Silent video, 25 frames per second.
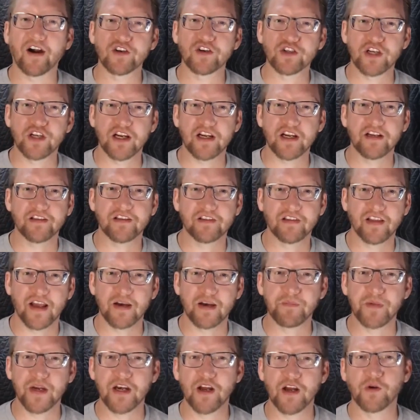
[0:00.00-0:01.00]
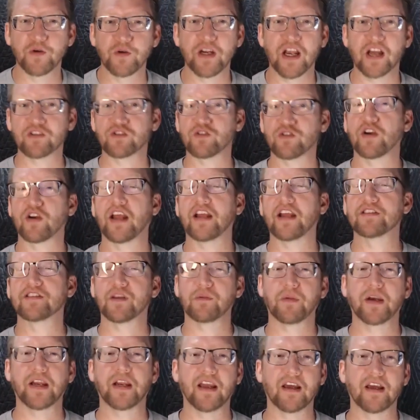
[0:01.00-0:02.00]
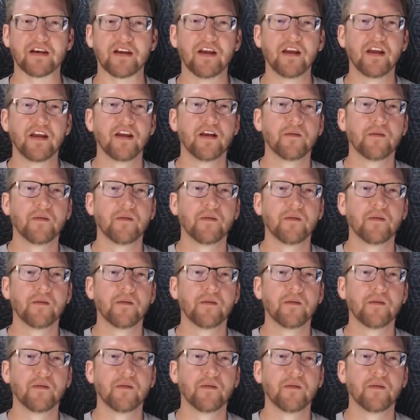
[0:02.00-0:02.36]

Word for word: She let it be known yesterday, somebody had